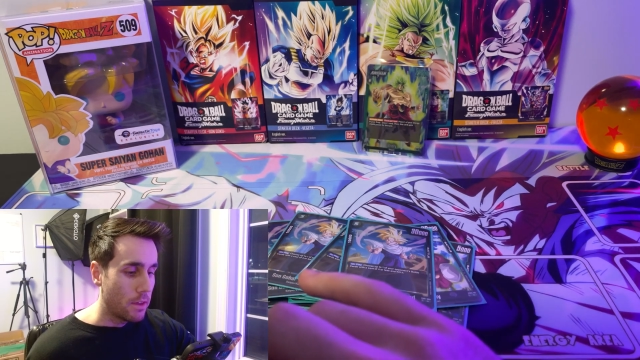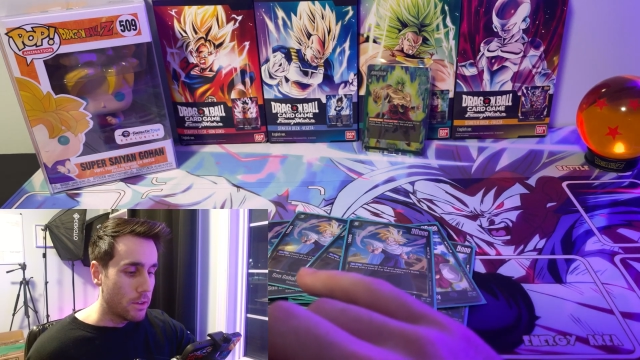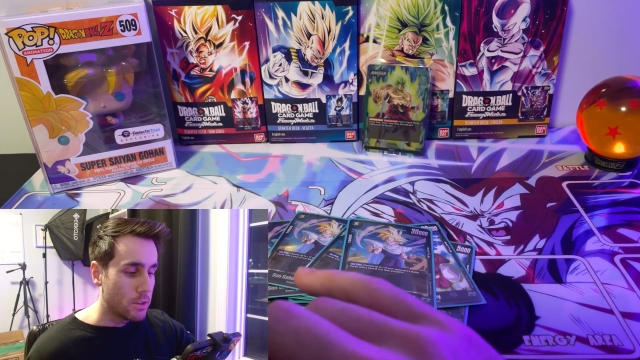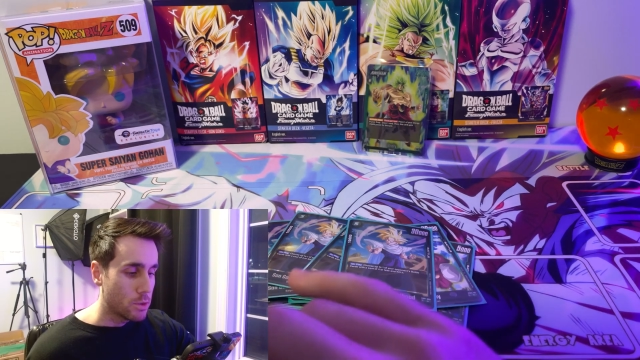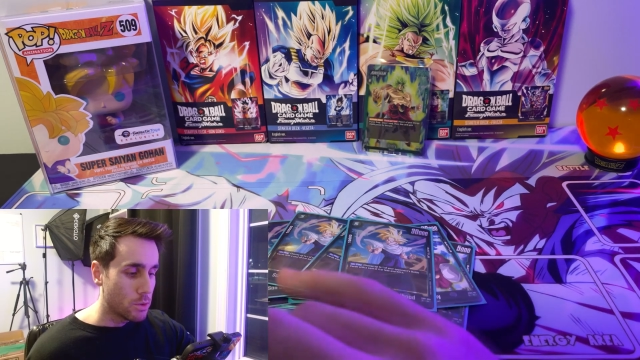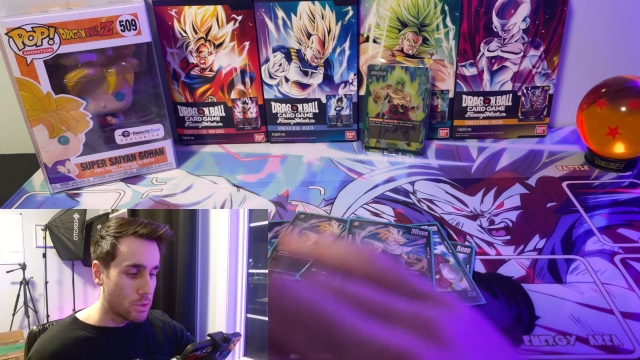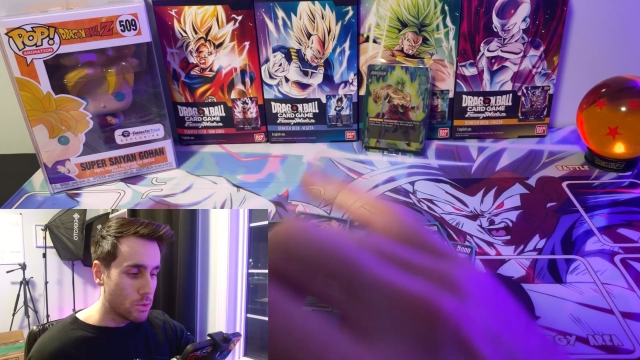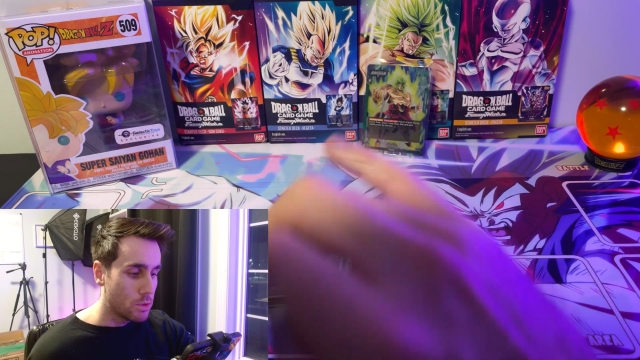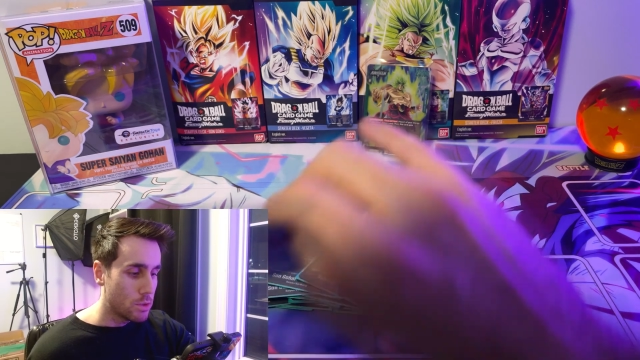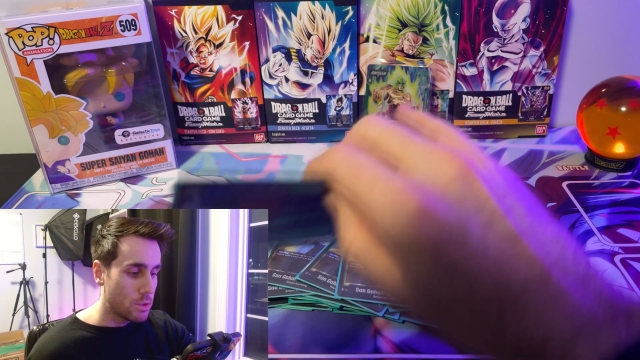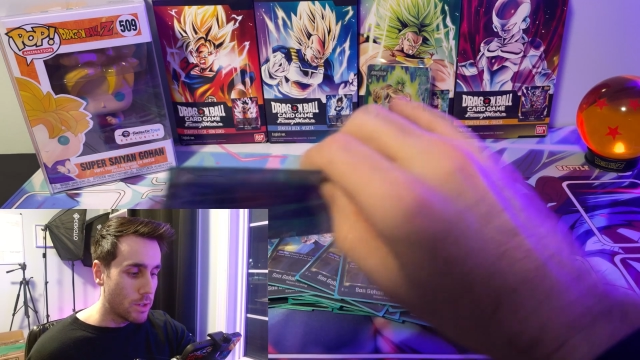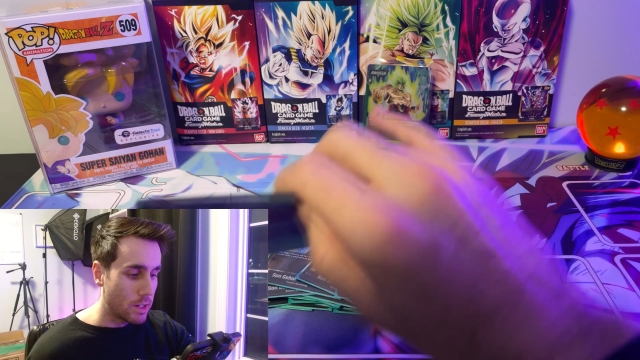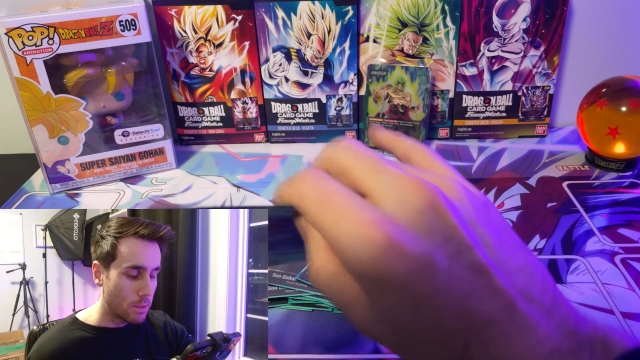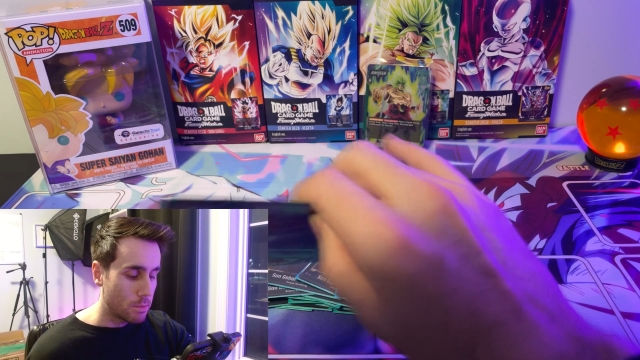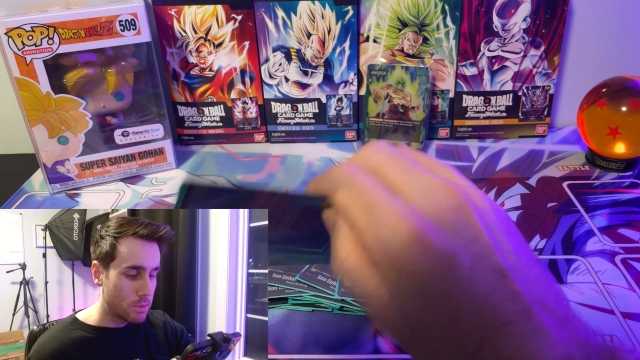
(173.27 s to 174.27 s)
so as soon as you
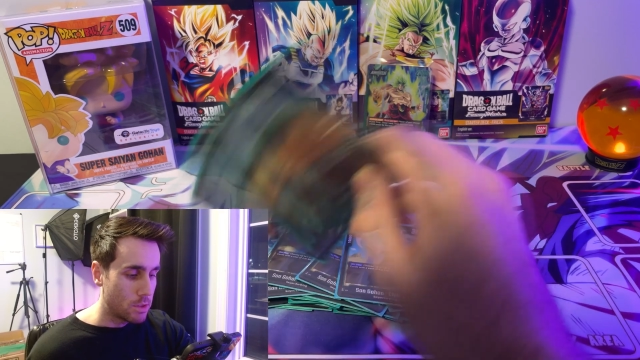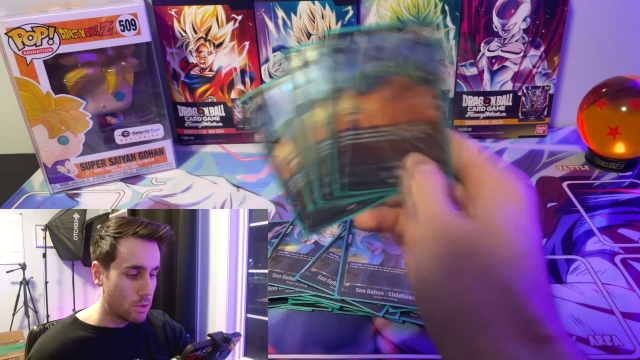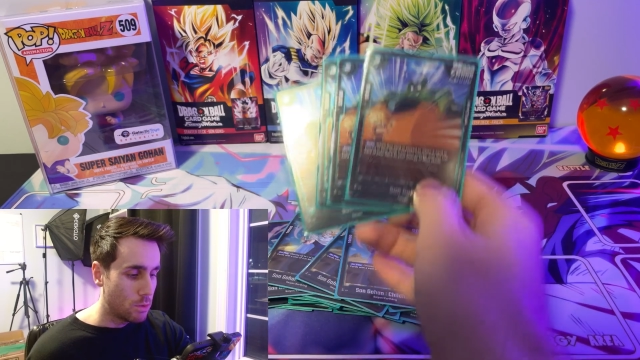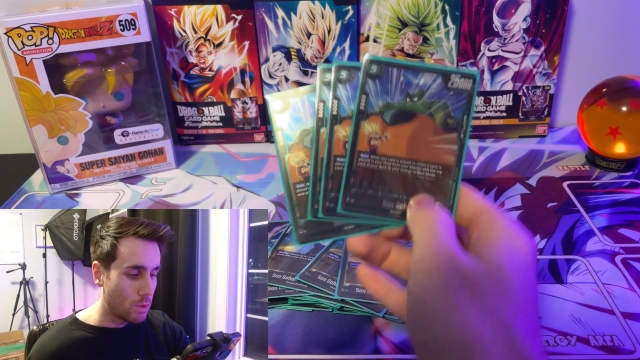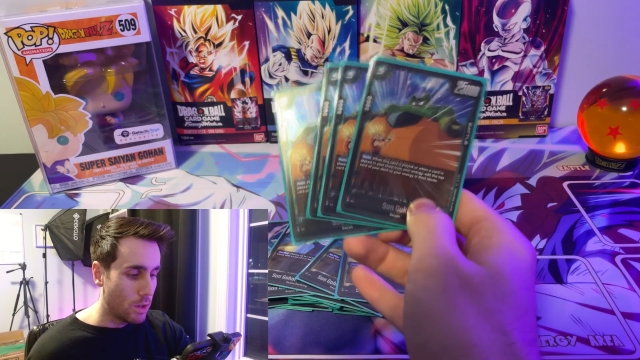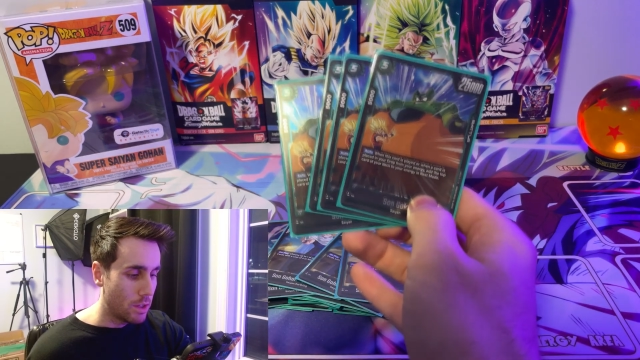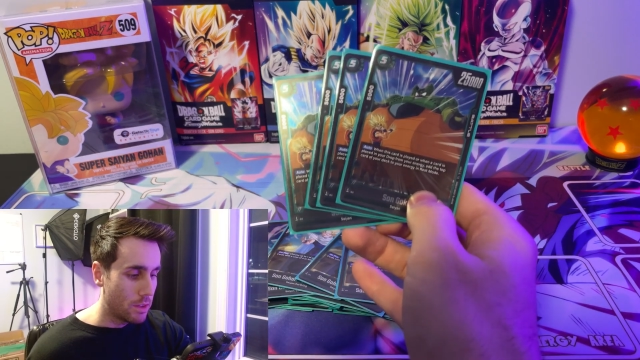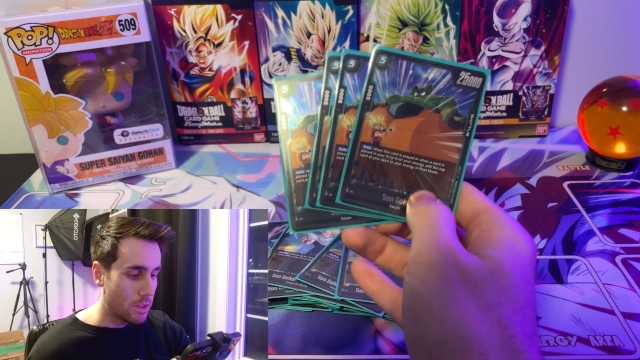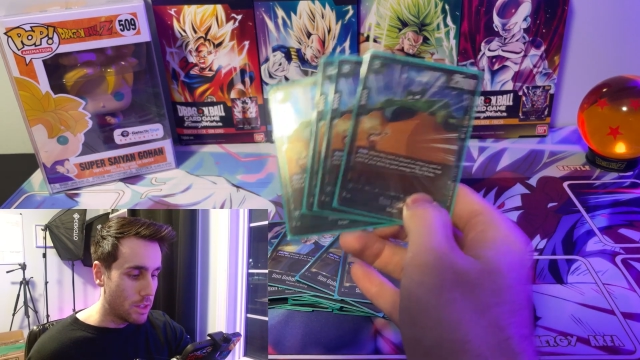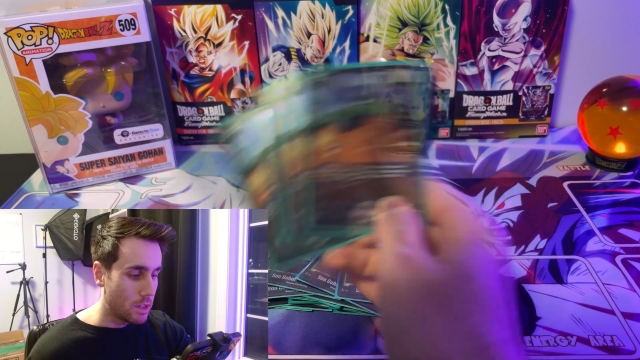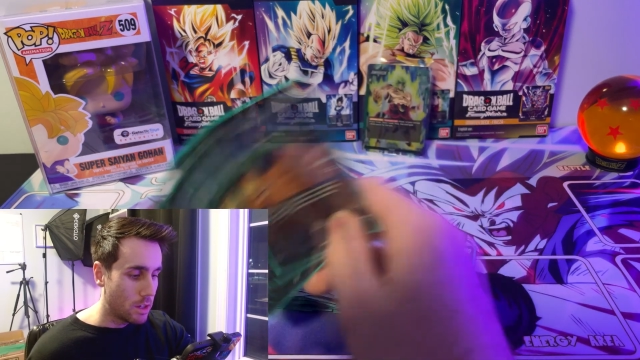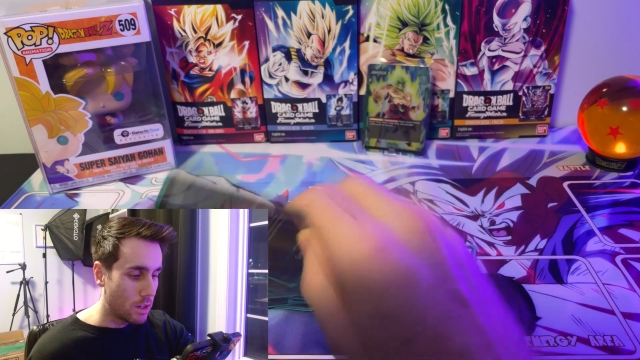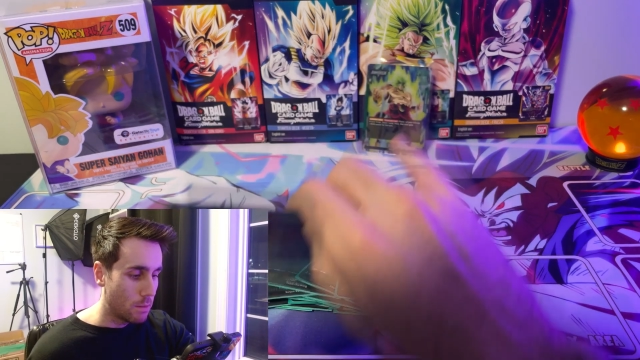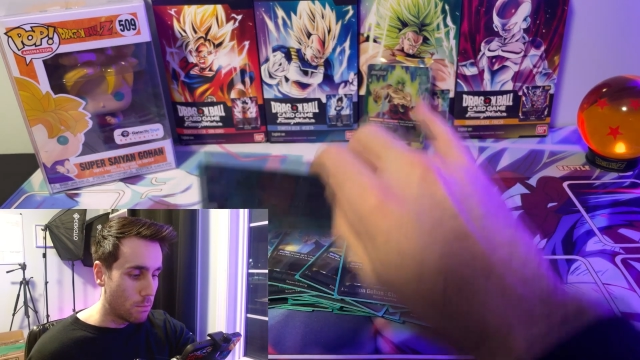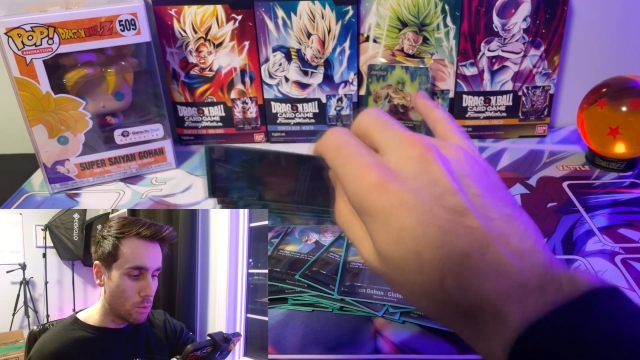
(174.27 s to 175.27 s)
get up to
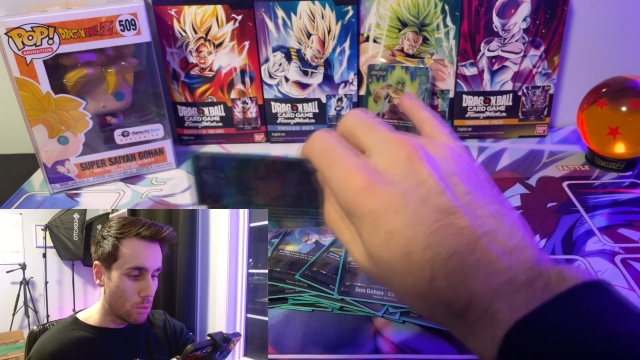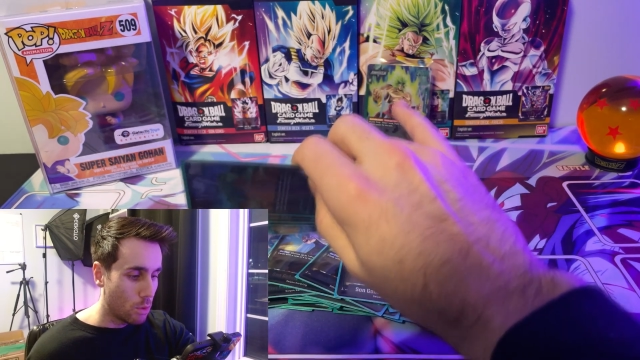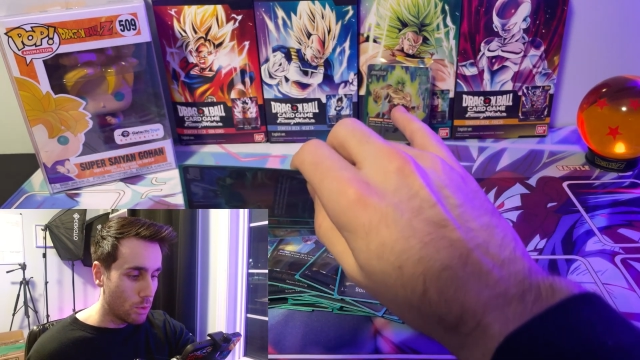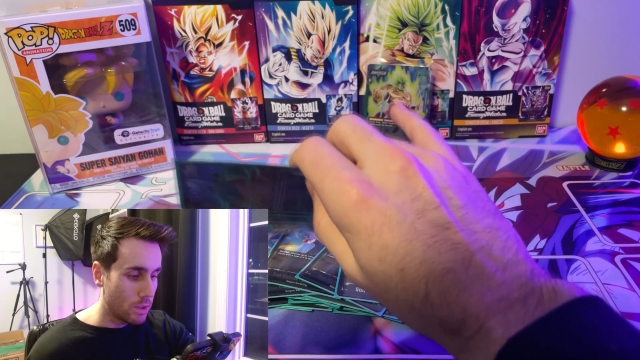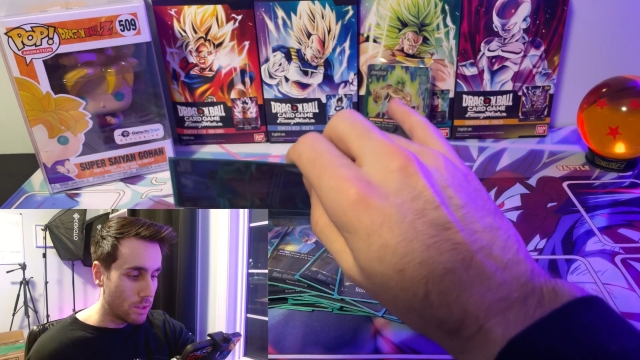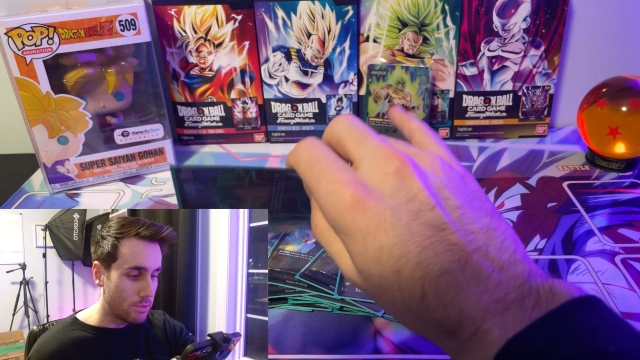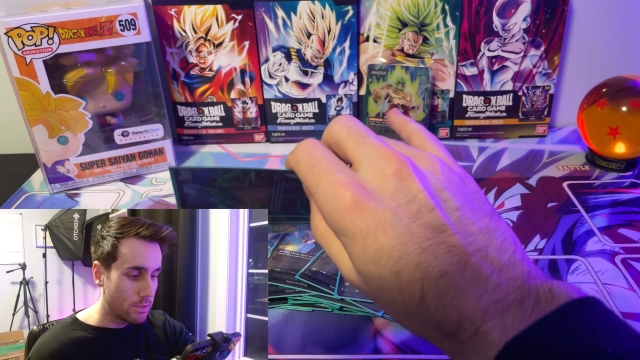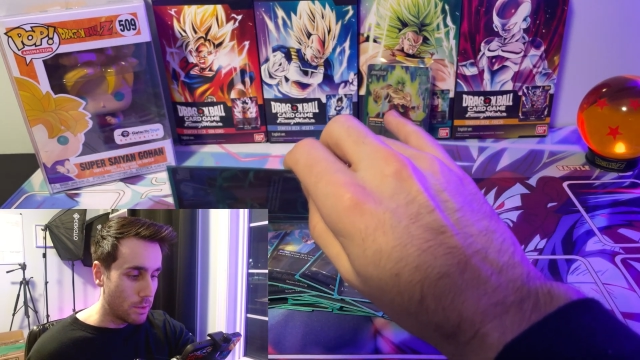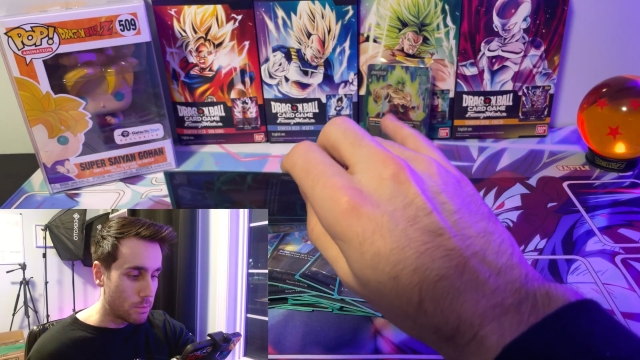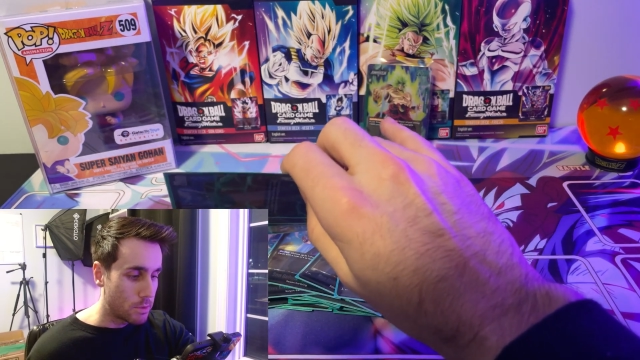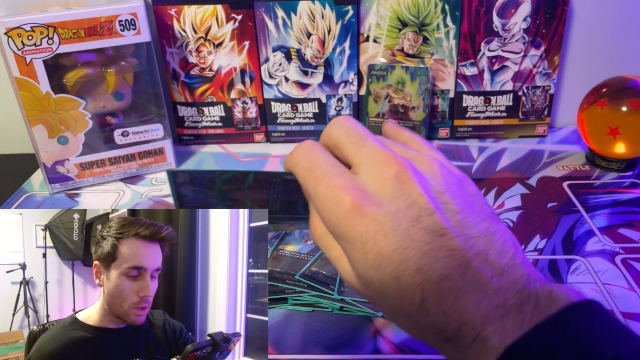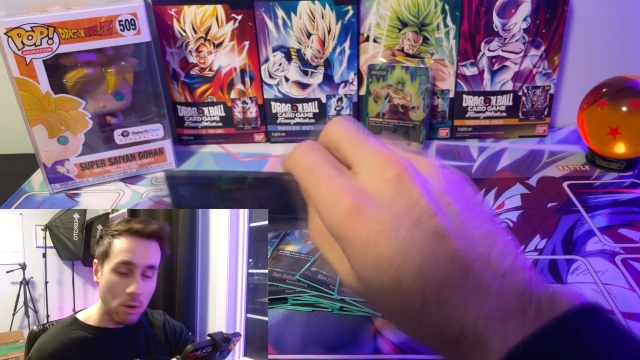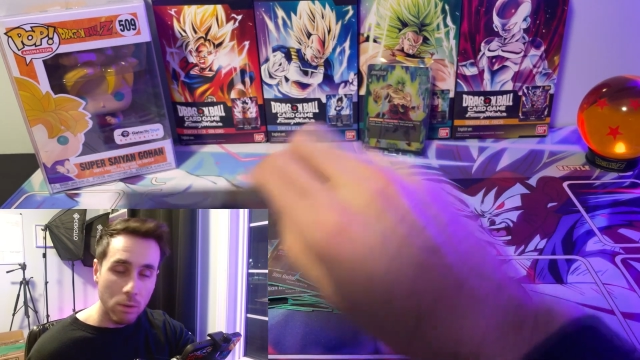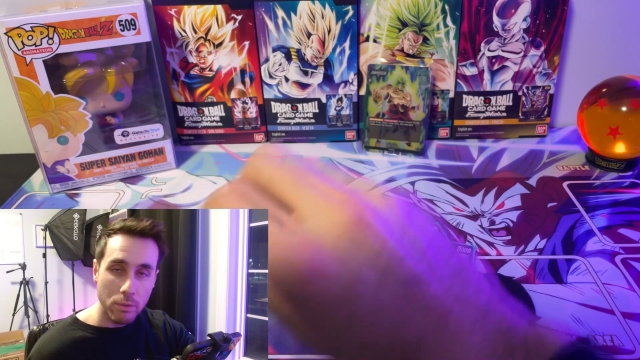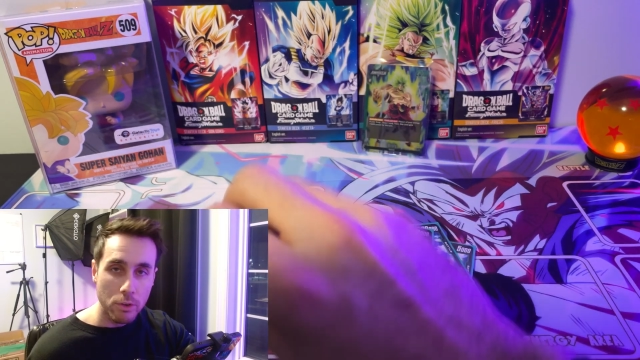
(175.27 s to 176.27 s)
the BROLY flipped
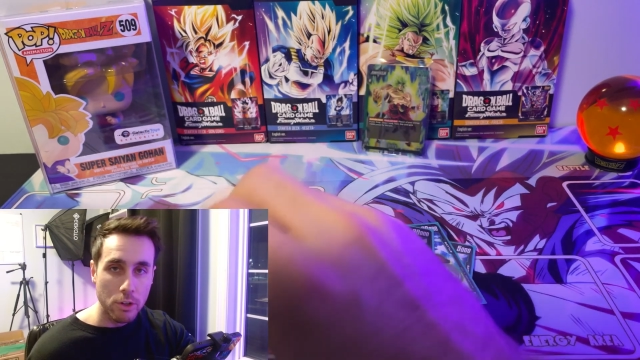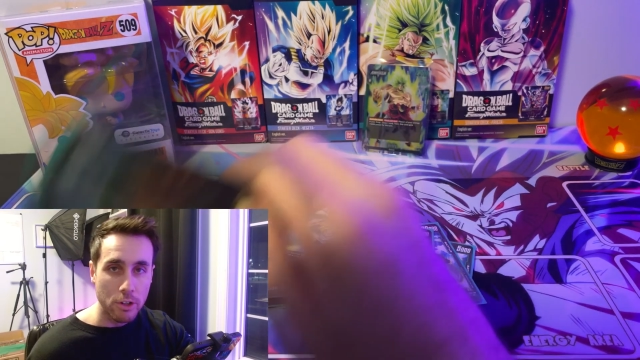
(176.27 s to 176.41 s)
over,